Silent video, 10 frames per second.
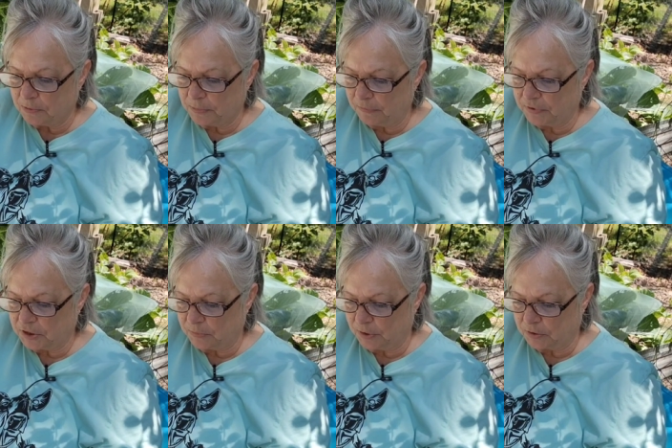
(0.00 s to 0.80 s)
Let's talk
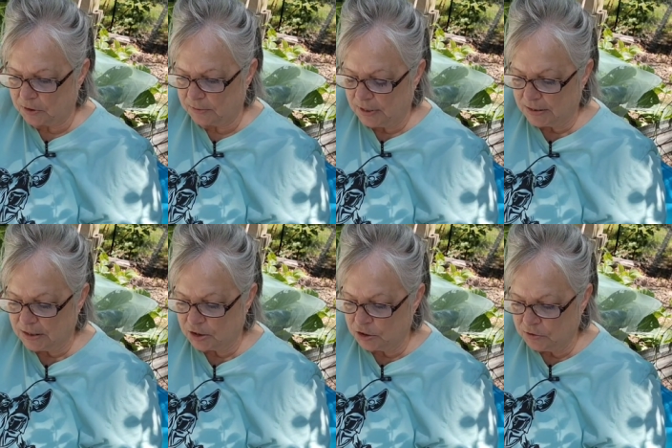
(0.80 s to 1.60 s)
about fish emulsion.
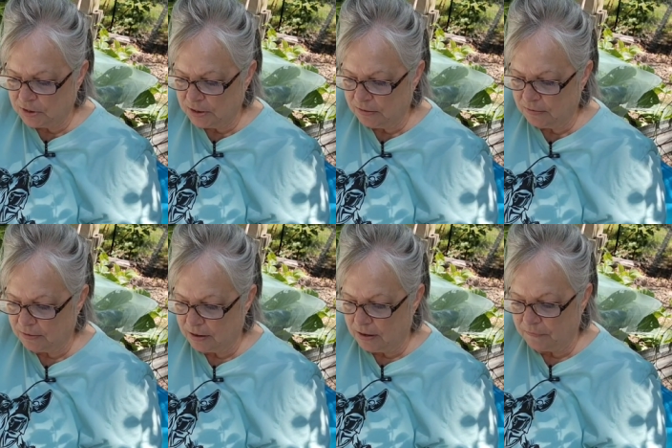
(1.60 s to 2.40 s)
It says
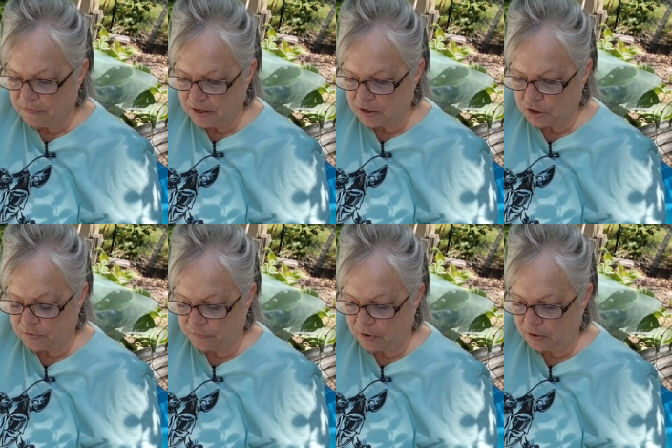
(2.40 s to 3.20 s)
using
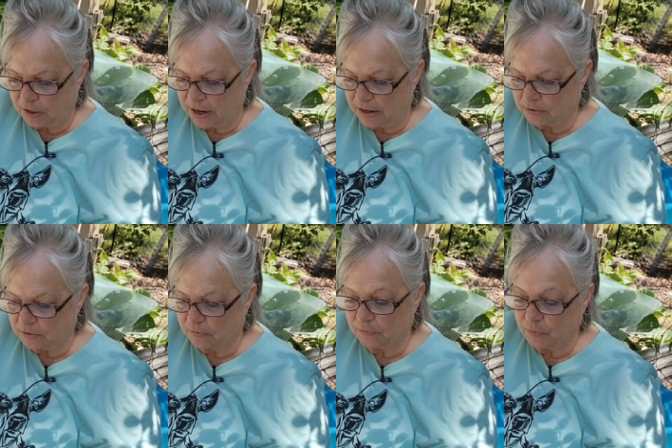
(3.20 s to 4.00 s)
fish to
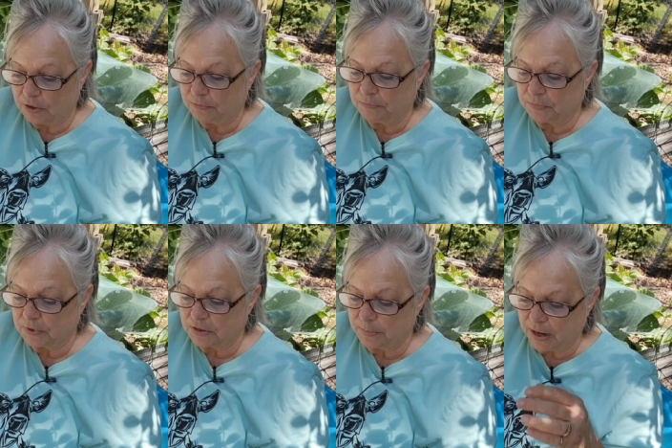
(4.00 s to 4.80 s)
fertilize, well,
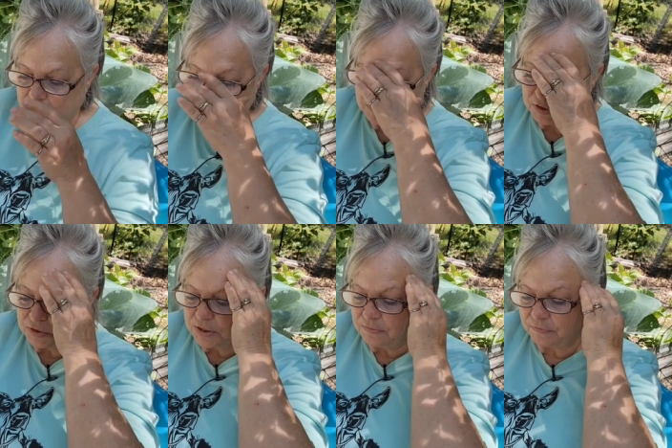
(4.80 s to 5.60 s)
let's back
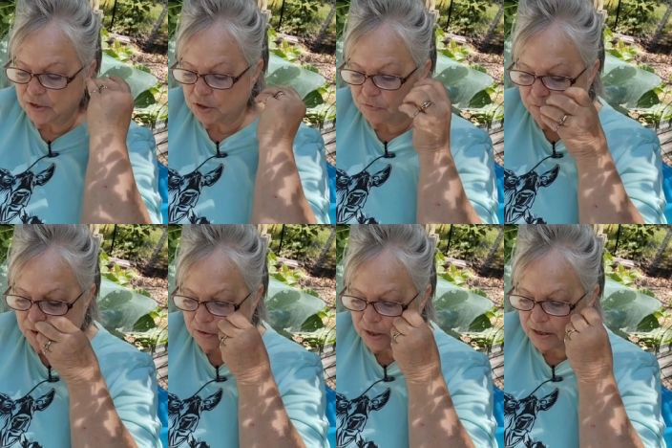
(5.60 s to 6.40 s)
up. Using
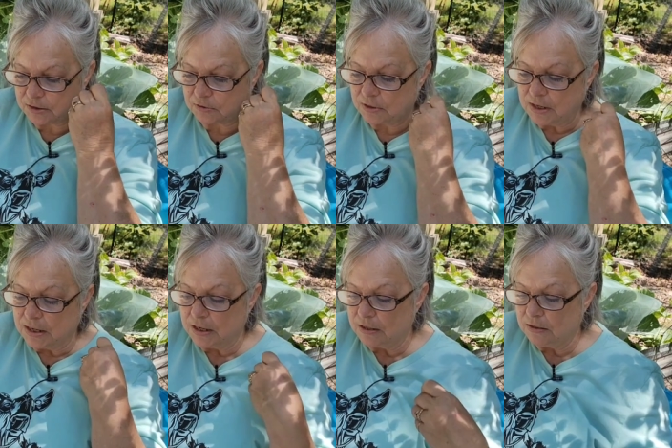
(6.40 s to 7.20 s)
fish for
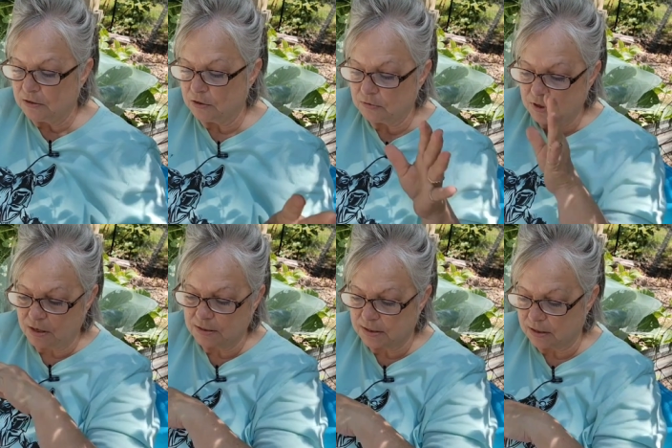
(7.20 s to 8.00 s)
fertilizer isn't a
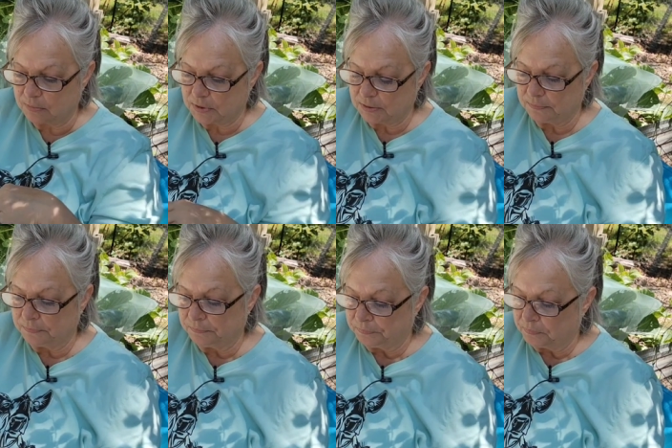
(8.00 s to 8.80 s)
new concept.